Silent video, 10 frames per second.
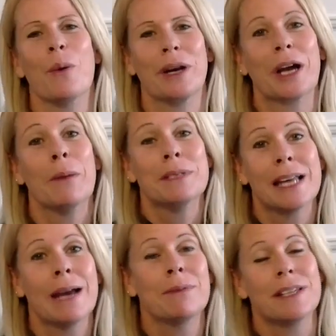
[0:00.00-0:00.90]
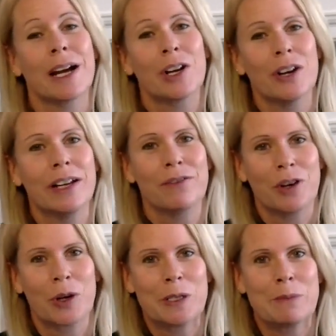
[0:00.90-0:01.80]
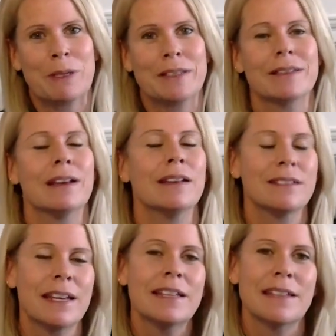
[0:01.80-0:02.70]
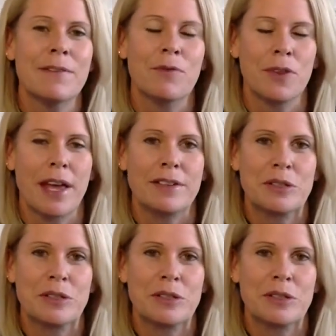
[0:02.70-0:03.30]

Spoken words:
When it comes time to decorating for Christmas, stay safe with that